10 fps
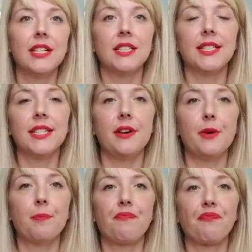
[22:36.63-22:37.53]

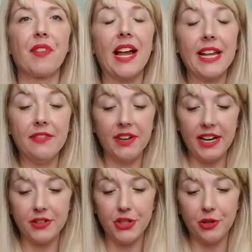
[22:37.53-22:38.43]
So I
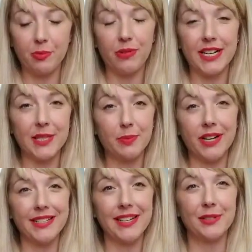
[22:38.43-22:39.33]
even do price
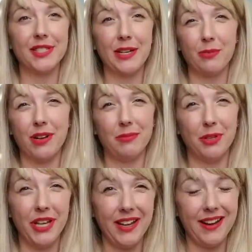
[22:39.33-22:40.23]
breakdowns, like when I'm
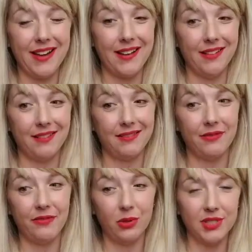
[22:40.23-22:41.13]
looking at
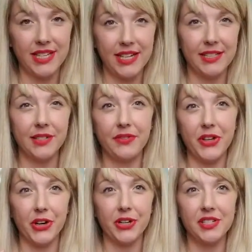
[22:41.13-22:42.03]
full skeins of
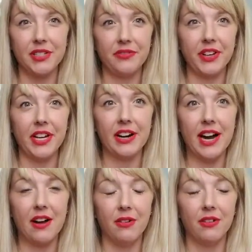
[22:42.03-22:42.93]
yarn, to figure
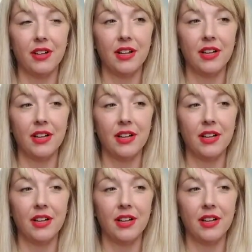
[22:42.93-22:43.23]
out,